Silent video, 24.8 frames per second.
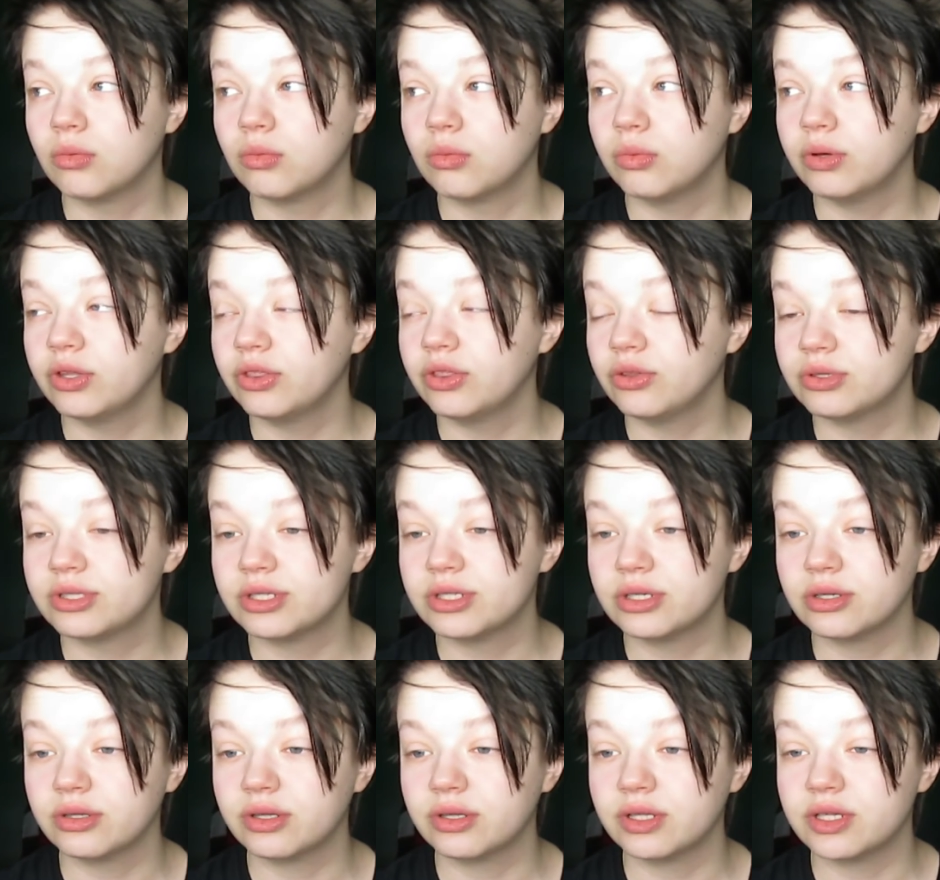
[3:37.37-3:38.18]
With
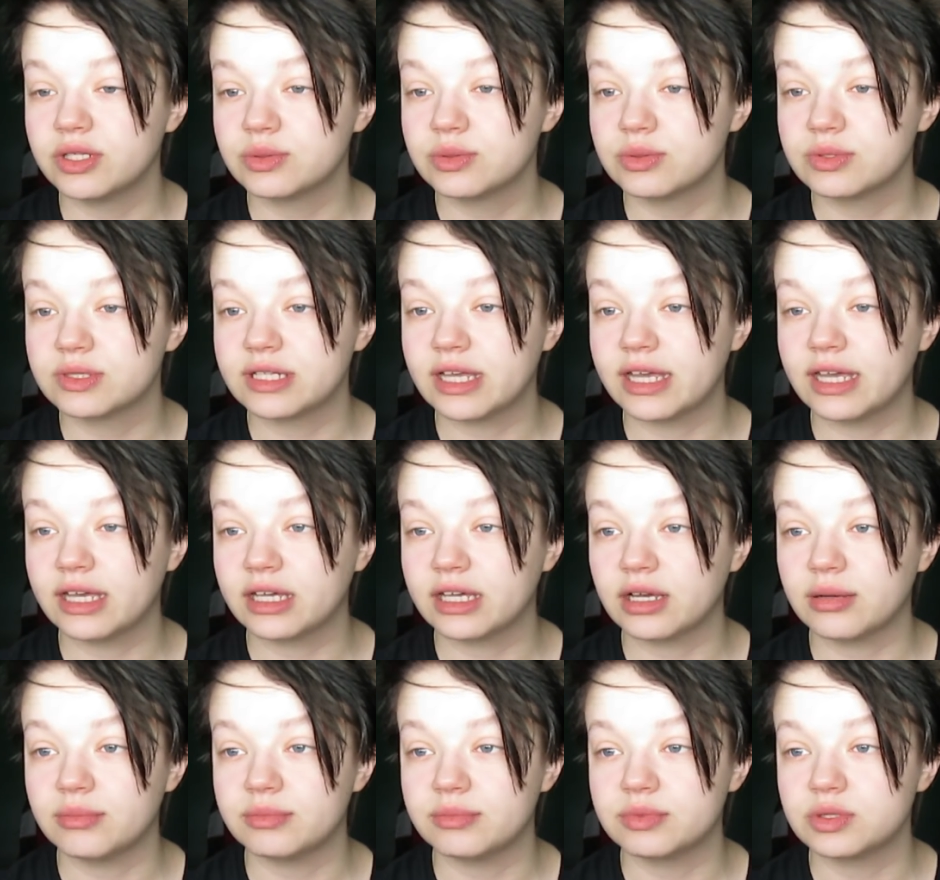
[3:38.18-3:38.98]
utilities, we'll say it
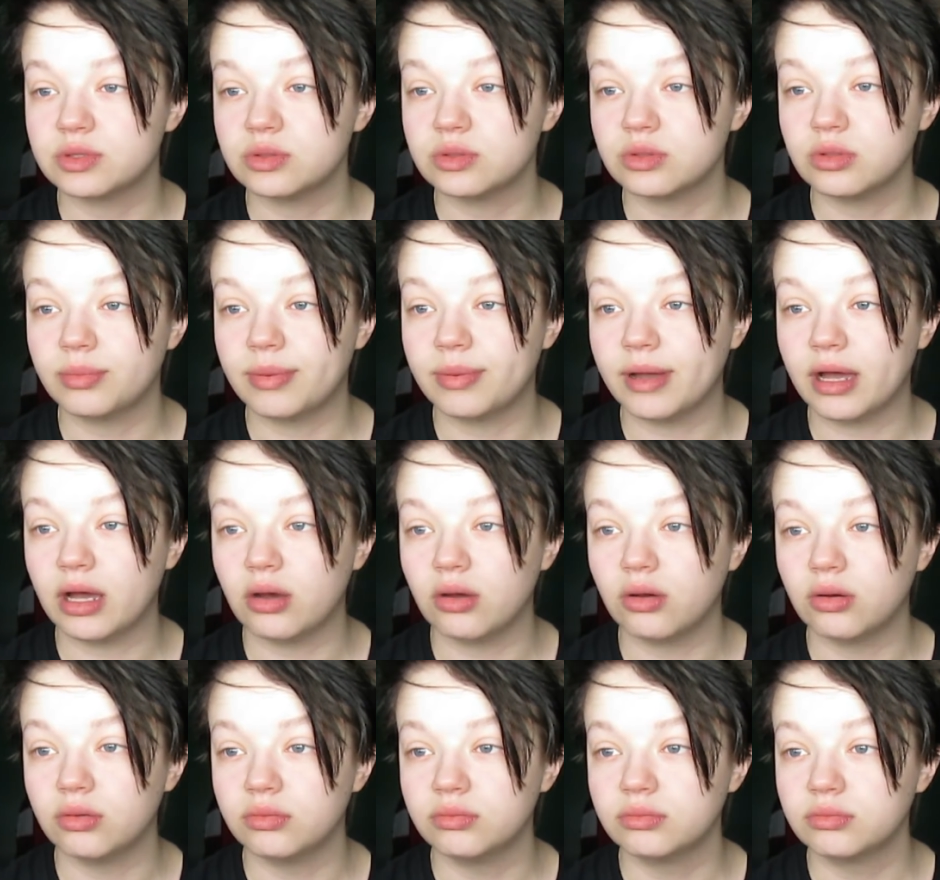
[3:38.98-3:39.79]
comes to
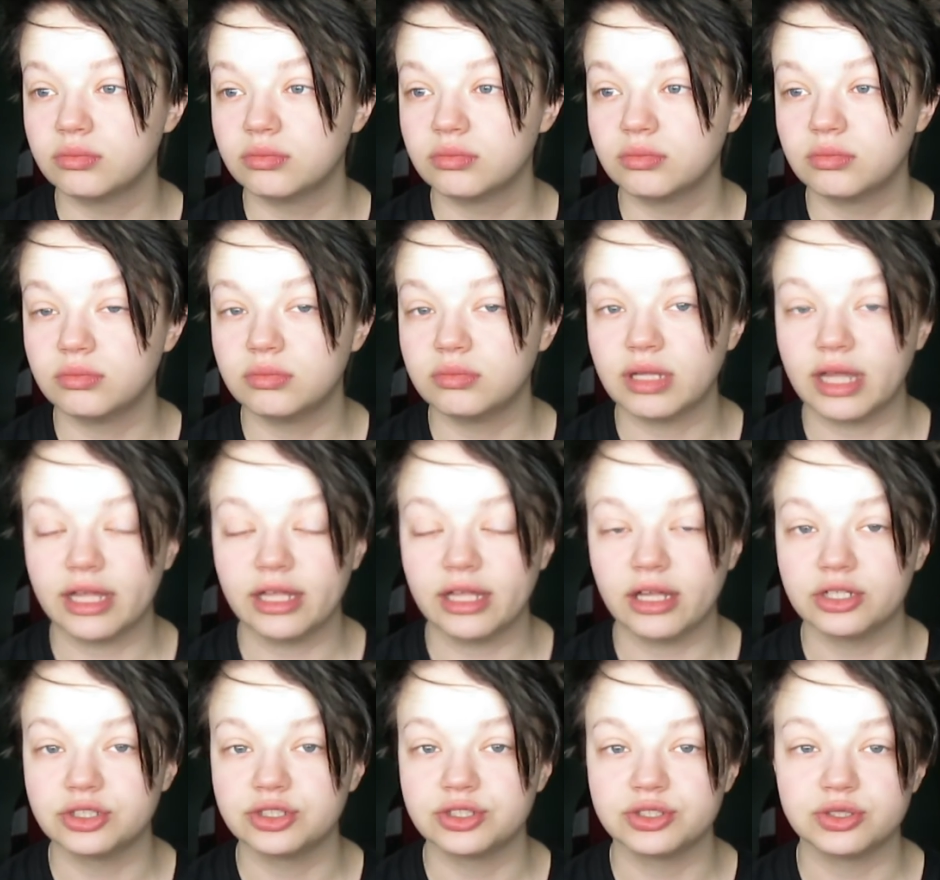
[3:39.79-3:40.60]
about
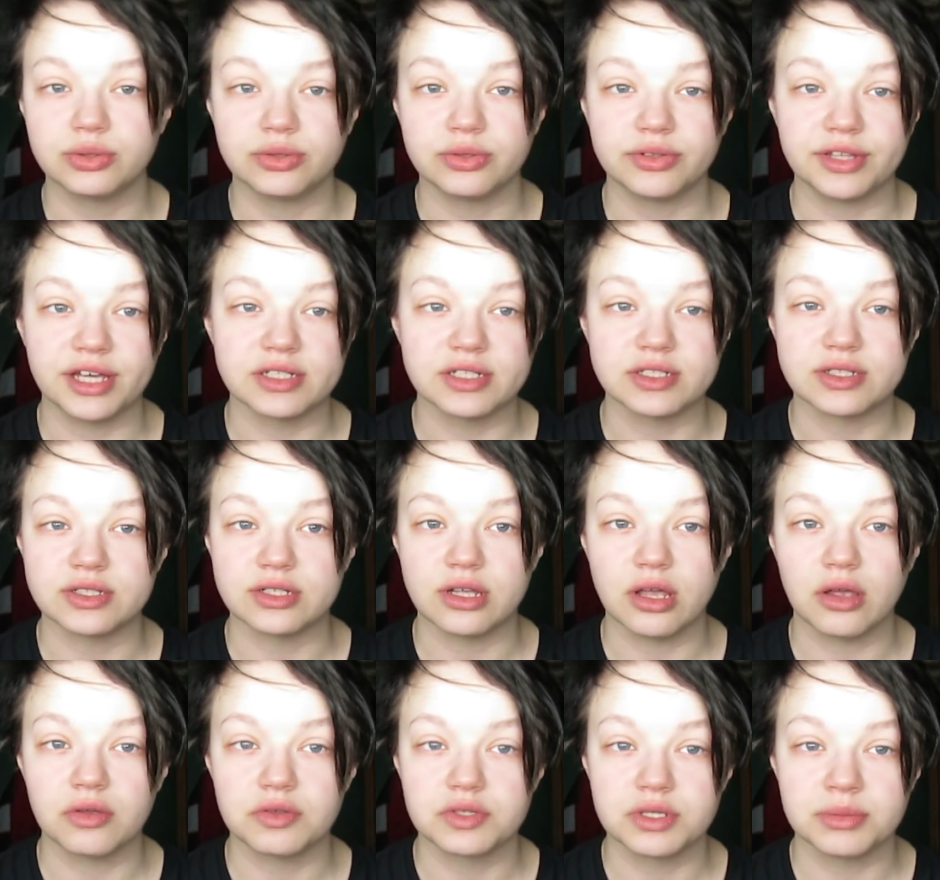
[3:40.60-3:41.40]
$900 to
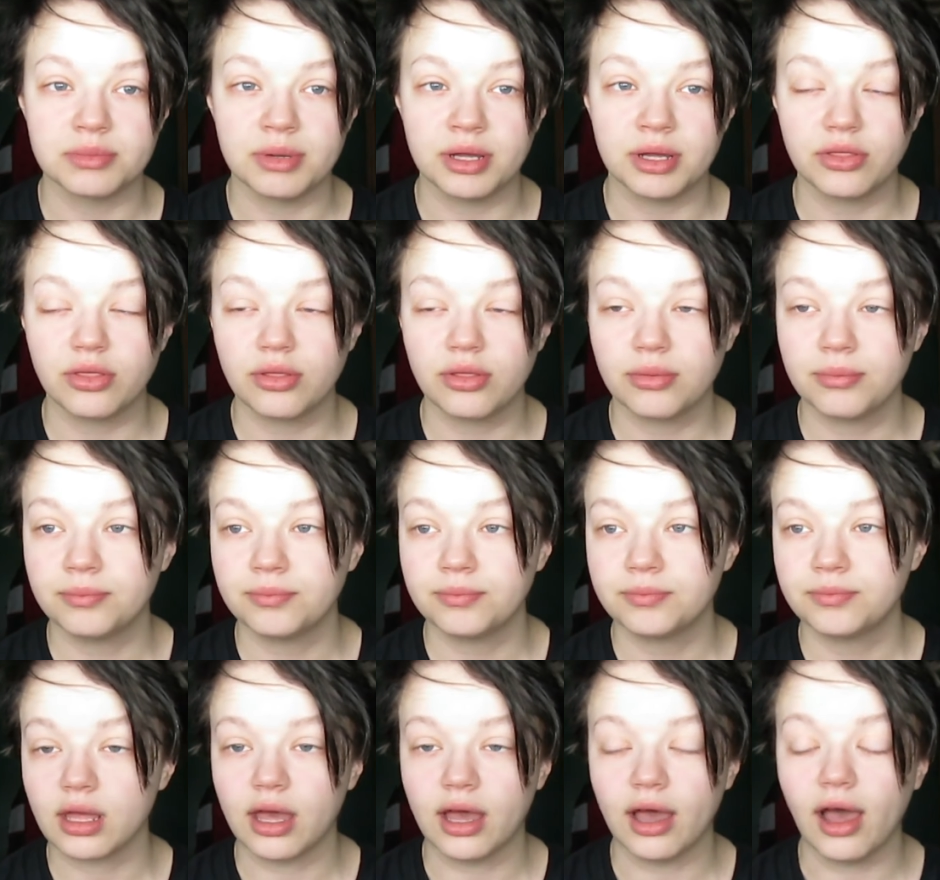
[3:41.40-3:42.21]
$1,000 a month.
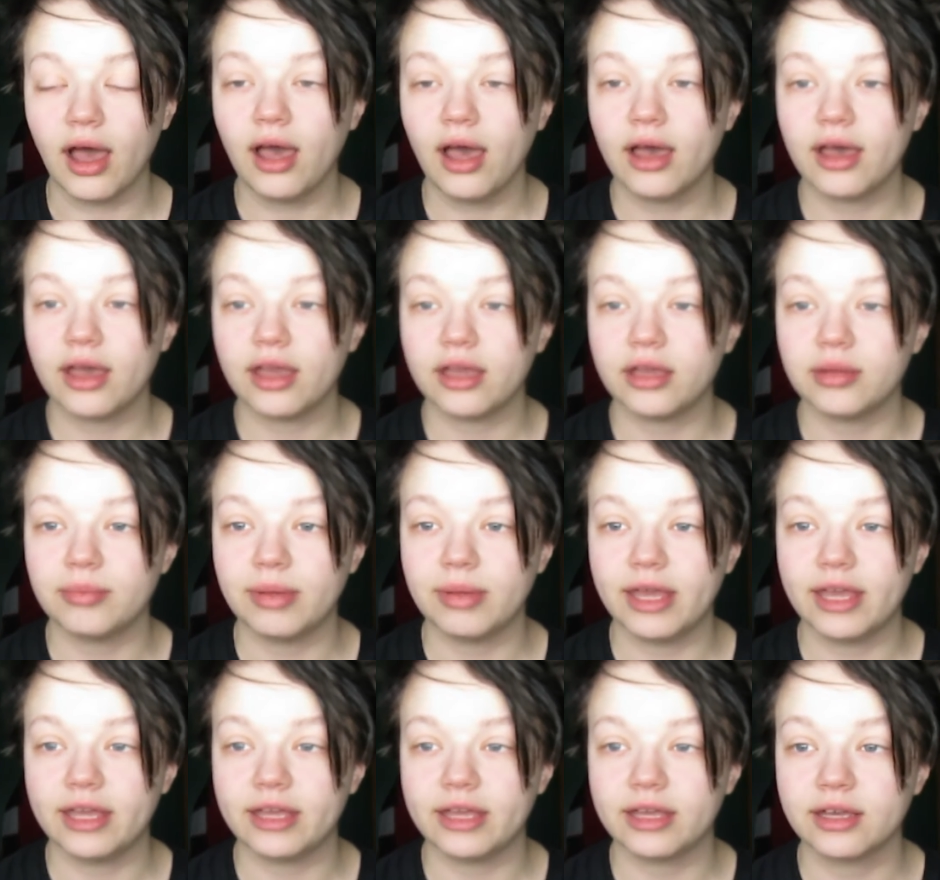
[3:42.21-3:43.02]
I
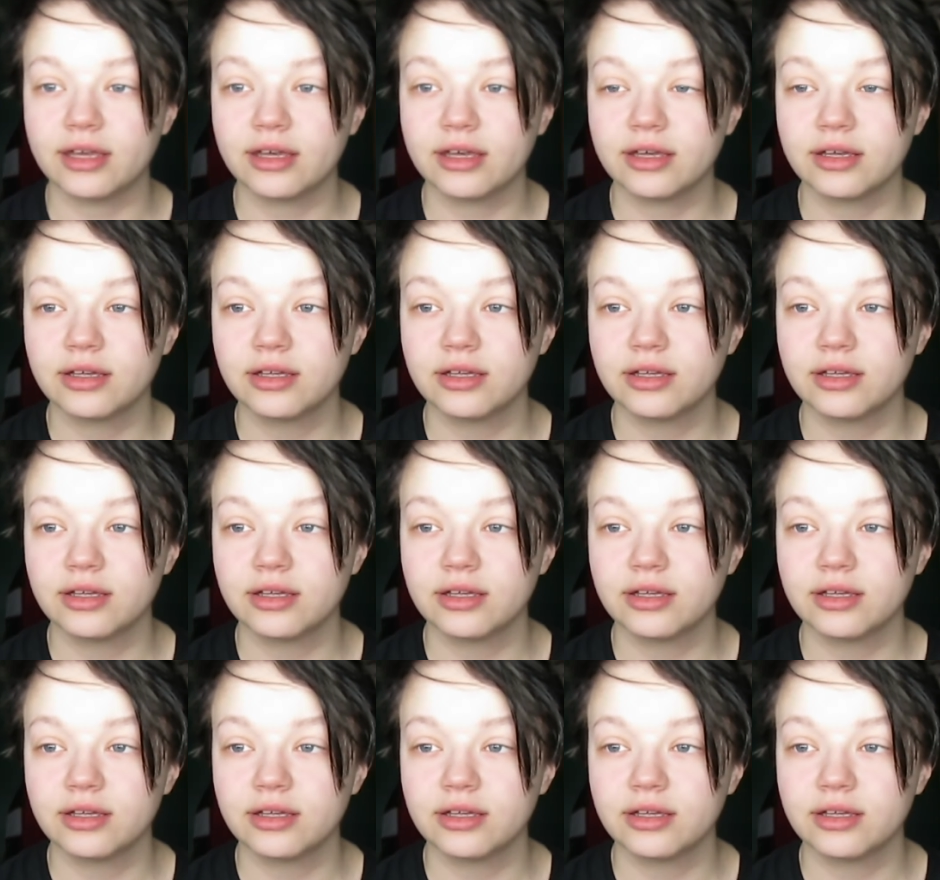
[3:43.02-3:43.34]
make